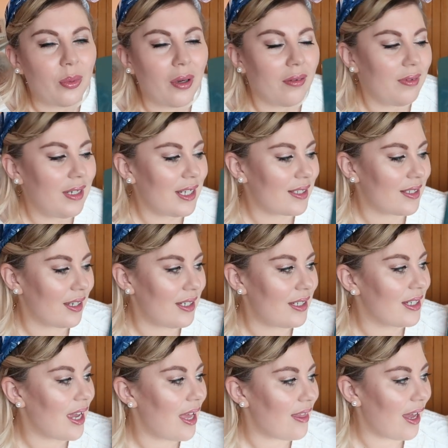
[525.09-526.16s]
but I'm really excited
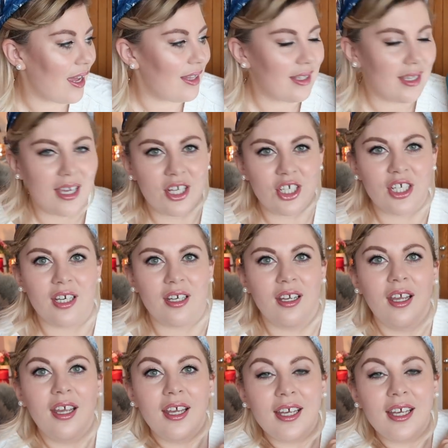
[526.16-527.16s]
to get that in the kitchen